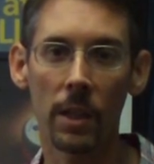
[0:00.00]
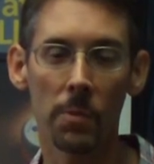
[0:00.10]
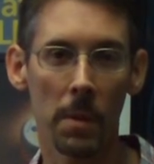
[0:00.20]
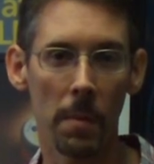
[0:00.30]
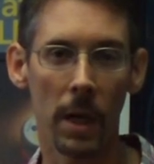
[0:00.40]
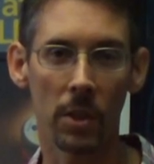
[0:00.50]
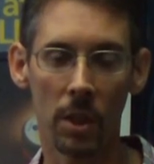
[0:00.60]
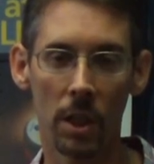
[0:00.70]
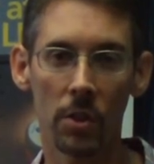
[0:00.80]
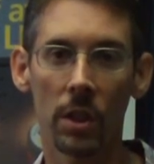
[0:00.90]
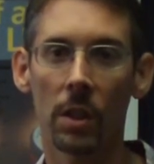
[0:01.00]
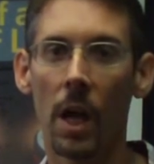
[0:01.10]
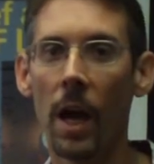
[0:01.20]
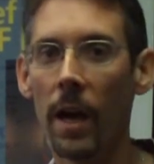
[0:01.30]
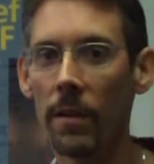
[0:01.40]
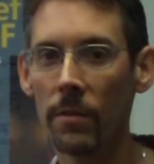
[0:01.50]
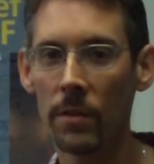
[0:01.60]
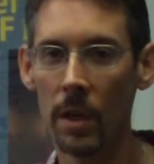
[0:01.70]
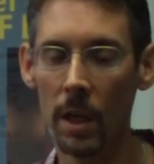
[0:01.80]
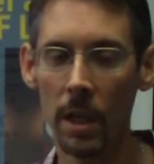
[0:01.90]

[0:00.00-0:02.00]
It's been about changing lives.